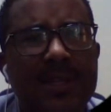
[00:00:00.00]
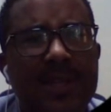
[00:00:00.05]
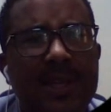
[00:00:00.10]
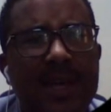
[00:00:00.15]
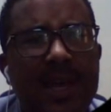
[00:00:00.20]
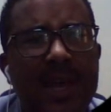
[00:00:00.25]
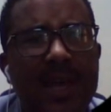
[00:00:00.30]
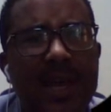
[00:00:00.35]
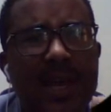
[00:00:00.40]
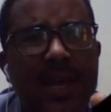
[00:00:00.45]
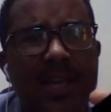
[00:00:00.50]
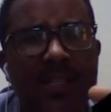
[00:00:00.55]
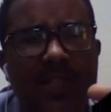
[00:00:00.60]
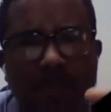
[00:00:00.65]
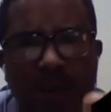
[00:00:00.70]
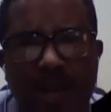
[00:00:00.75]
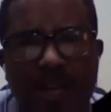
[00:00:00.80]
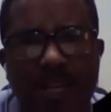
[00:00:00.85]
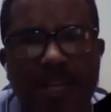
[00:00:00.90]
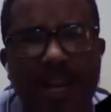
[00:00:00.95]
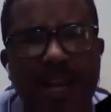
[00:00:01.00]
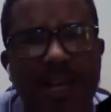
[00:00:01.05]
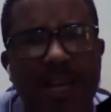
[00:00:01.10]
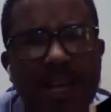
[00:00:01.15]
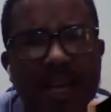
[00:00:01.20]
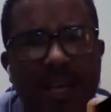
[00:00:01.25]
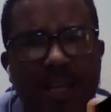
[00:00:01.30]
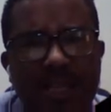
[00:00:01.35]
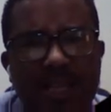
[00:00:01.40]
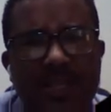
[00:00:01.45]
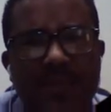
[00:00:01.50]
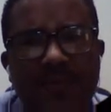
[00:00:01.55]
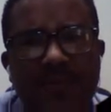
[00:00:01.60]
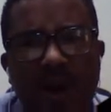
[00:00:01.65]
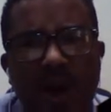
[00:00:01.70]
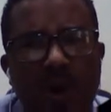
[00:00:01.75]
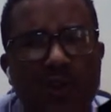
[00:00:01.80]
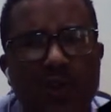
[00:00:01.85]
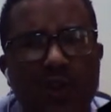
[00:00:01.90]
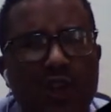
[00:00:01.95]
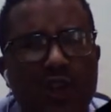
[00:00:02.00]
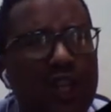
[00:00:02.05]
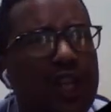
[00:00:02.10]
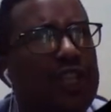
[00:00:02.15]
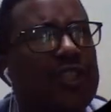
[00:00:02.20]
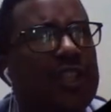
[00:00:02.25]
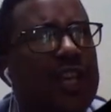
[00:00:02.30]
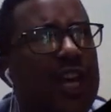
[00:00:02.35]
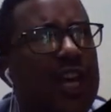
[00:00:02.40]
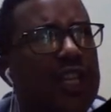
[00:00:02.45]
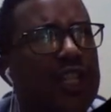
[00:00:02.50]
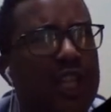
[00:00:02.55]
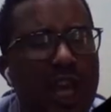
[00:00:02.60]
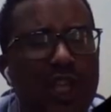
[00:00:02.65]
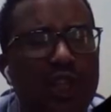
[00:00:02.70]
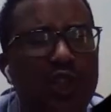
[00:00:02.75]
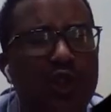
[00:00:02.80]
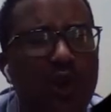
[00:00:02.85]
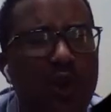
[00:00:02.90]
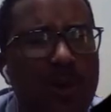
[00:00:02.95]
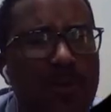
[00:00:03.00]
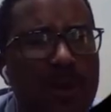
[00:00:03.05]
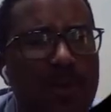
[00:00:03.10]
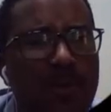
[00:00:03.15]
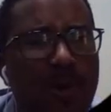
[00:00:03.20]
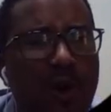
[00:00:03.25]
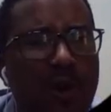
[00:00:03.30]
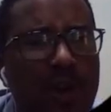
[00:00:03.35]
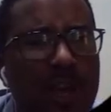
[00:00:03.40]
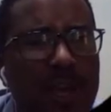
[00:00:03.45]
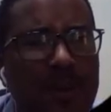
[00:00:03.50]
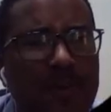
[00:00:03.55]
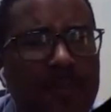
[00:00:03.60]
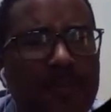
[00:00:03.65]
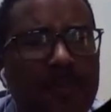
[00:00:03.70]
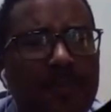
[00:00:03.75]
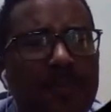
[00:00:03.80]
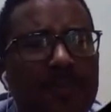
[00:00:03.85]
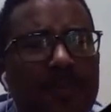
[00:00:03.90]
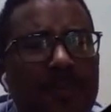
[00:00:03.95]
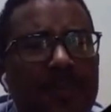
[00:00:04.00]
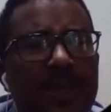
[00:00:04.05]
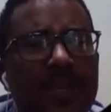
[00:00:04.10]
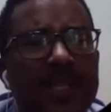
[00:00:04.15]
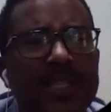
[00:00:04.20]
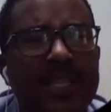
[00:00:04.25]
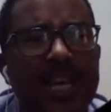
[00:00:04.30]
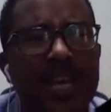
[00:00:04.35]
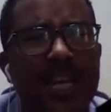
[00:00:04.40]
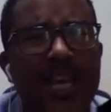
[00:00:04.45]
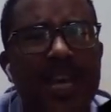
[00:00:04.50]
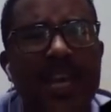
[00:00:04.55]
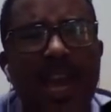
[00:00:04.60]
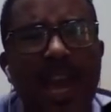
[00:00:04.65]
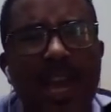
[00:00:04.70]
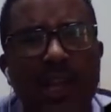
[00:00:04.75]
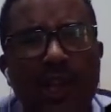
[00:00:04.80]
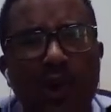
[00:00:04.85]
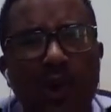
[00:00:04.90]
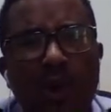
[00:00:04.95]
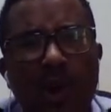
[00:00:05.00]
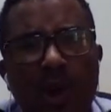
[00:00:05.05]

especially it is found in the sensory memory. The decay theory